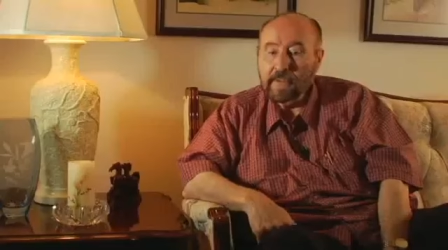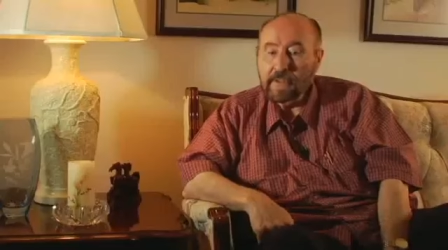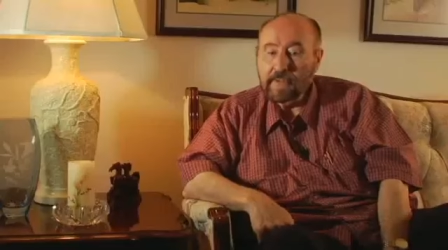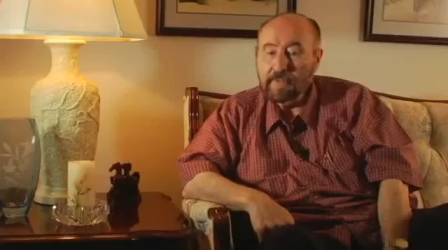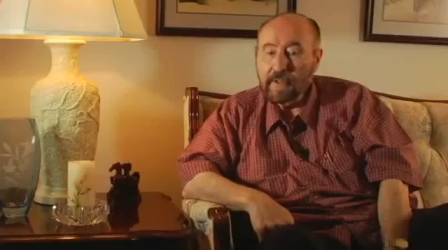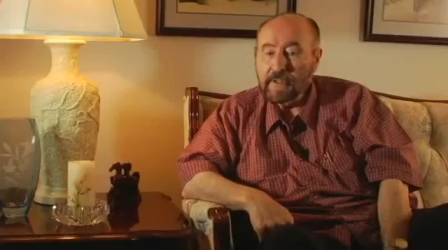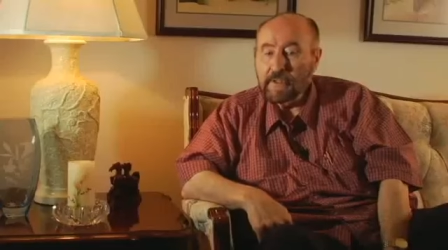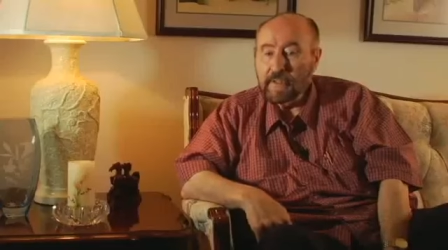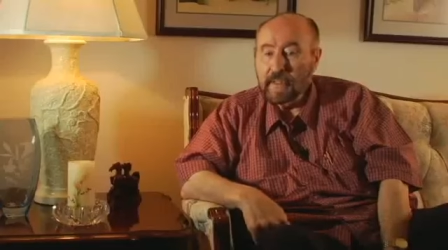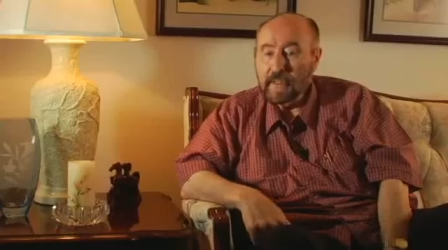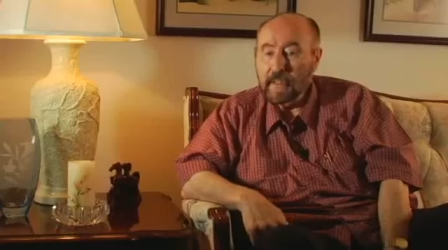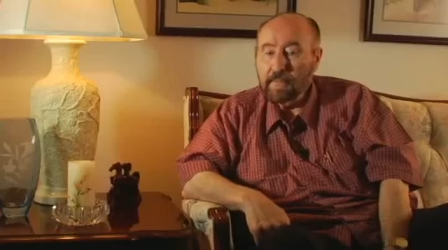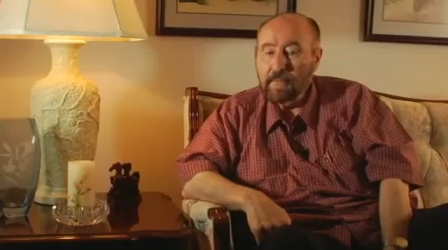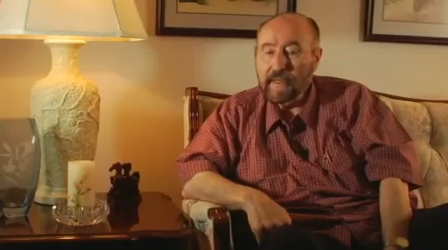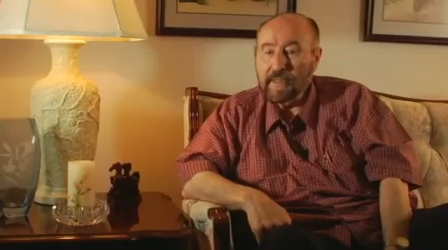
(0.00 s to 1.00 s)
was
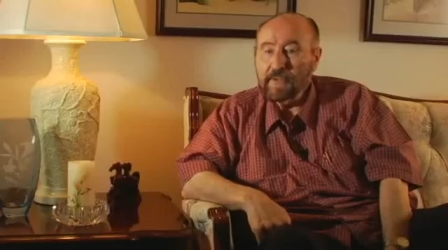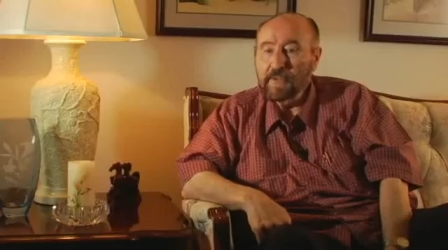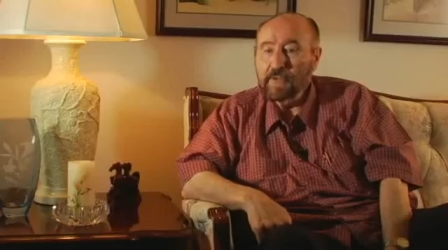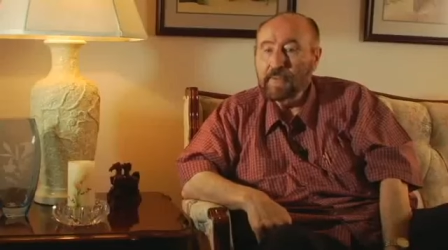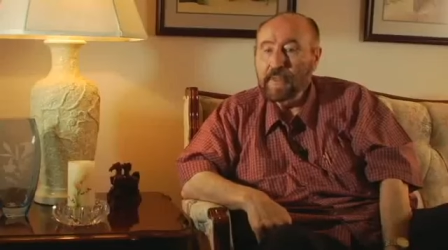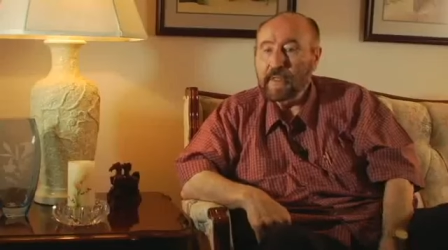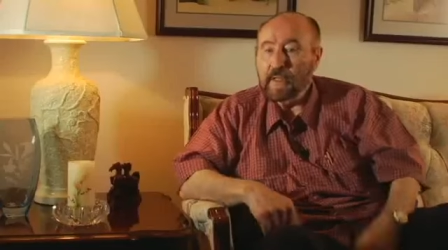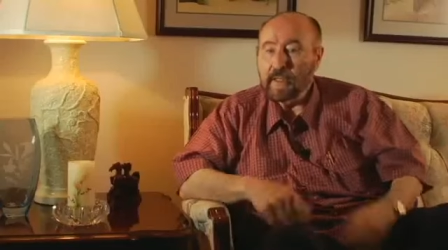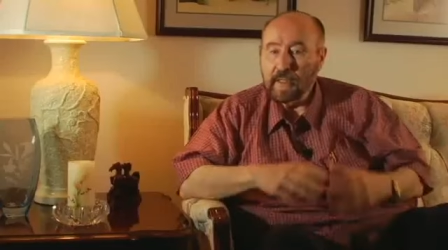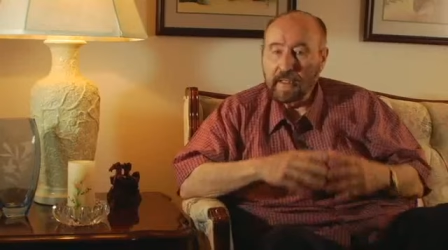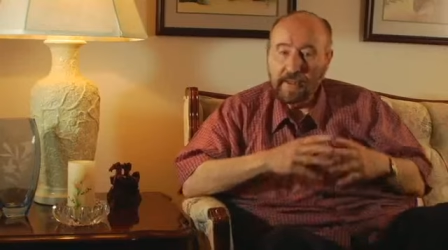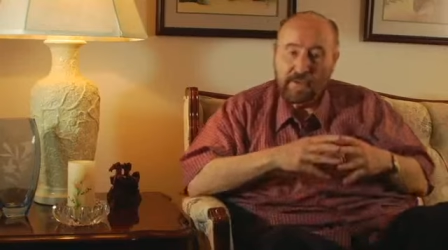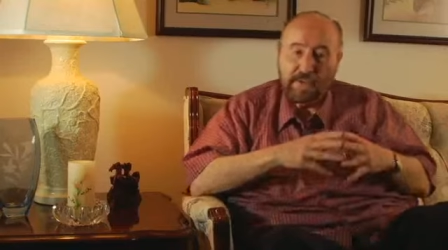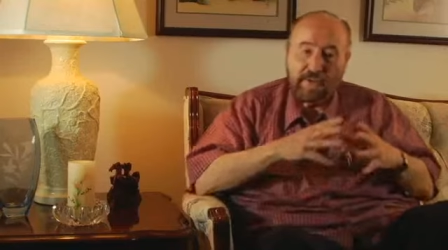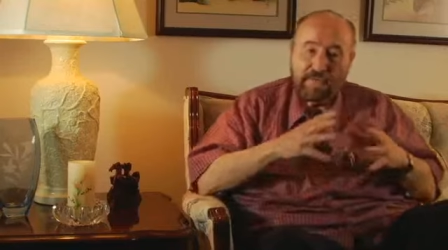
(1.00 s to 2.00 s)
originated by two men.
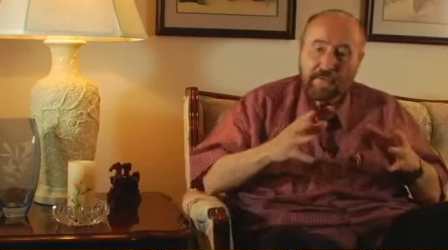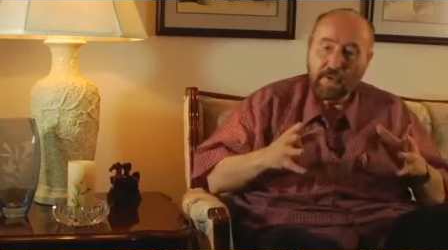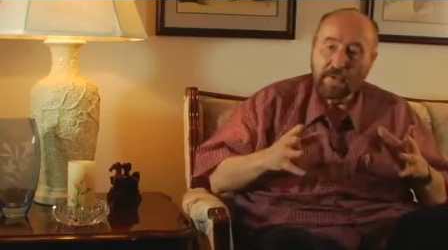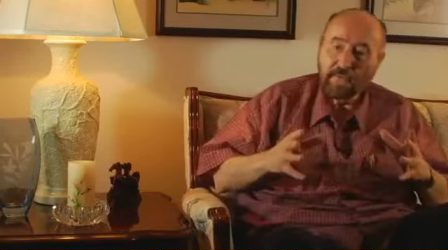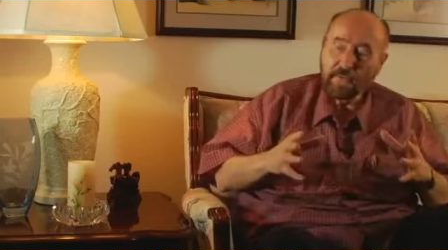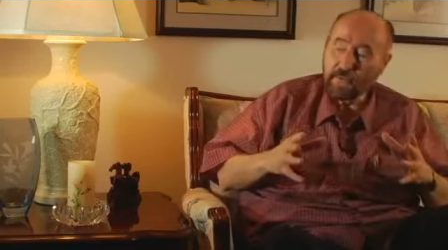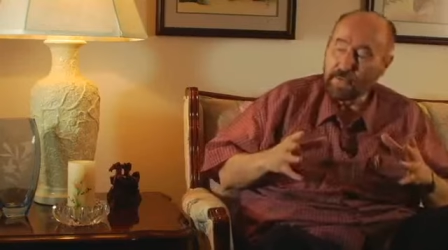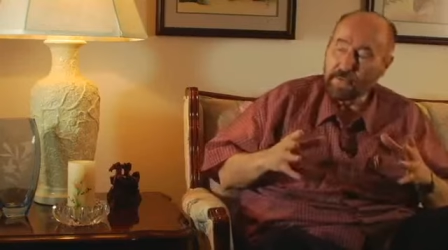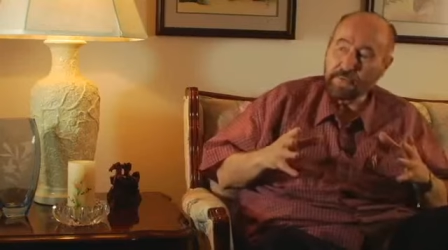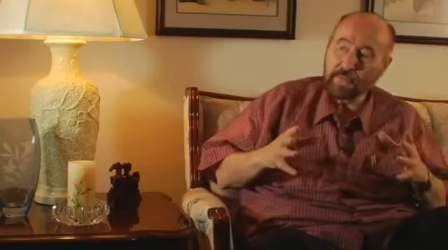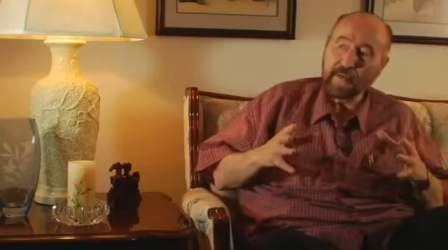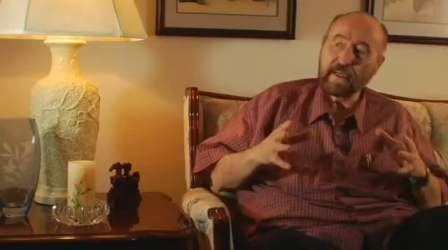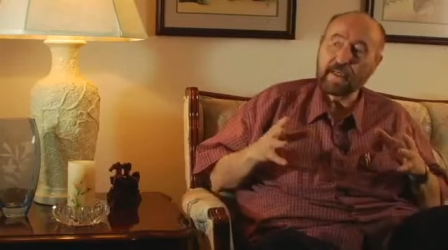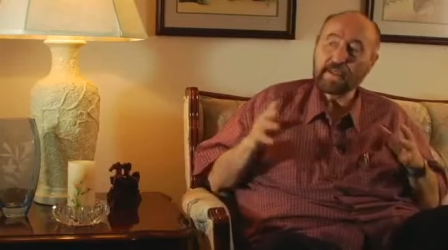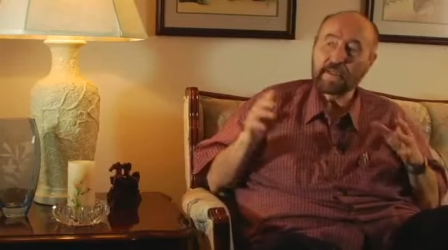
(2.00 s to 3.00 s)
Energy flow through
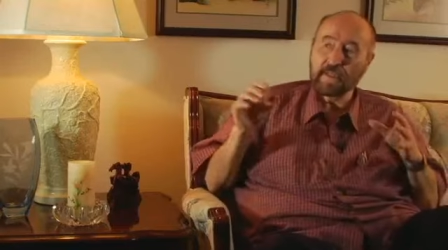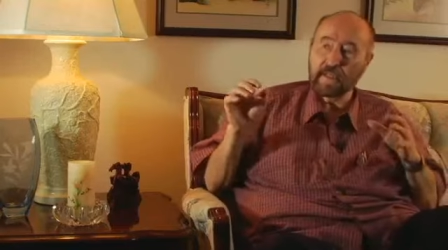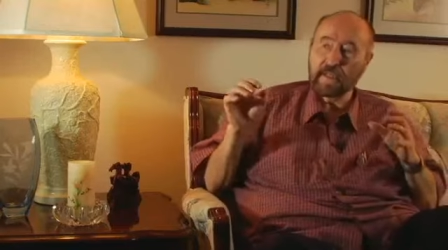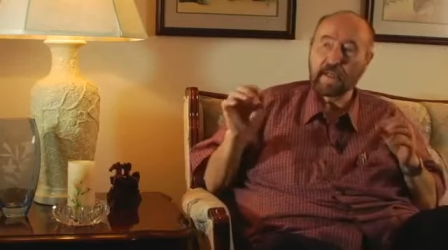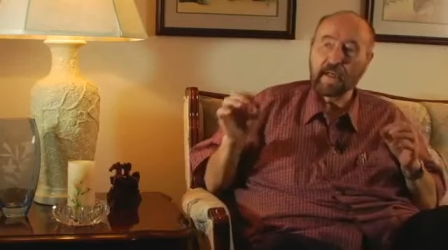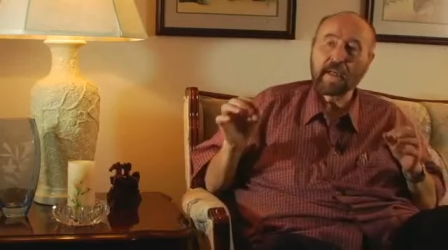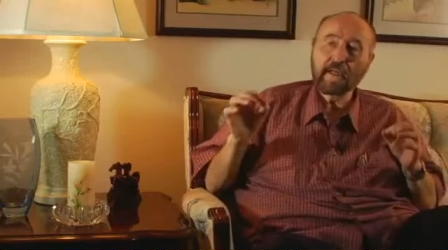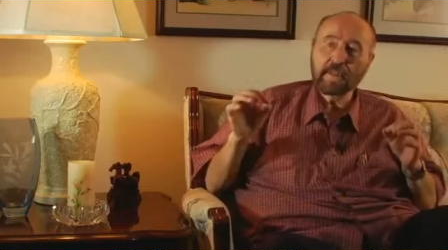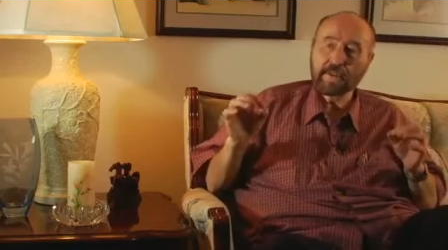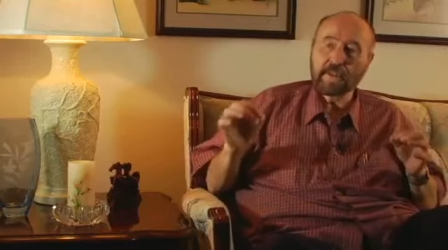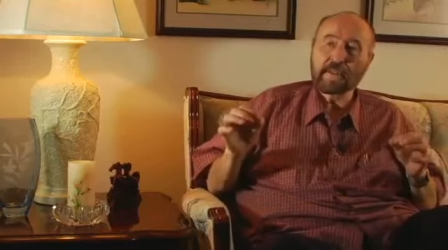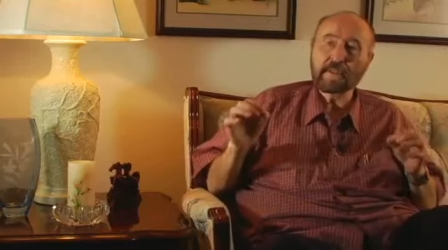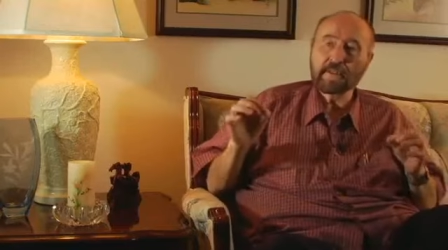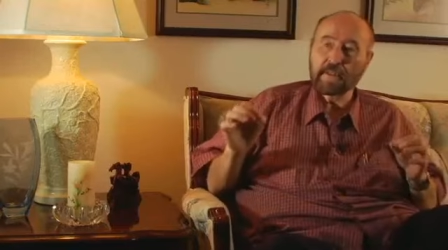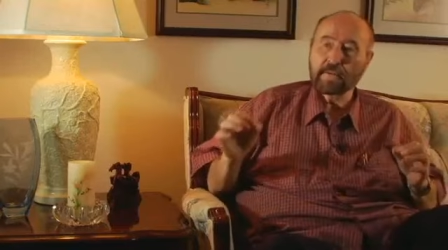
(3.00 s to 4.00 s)
space did not
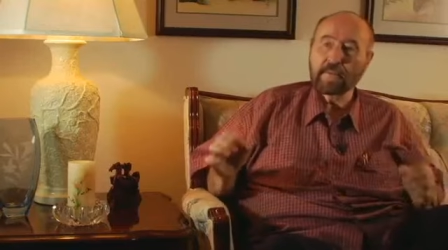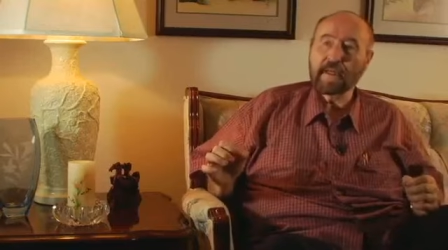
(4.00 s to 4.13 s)
exist in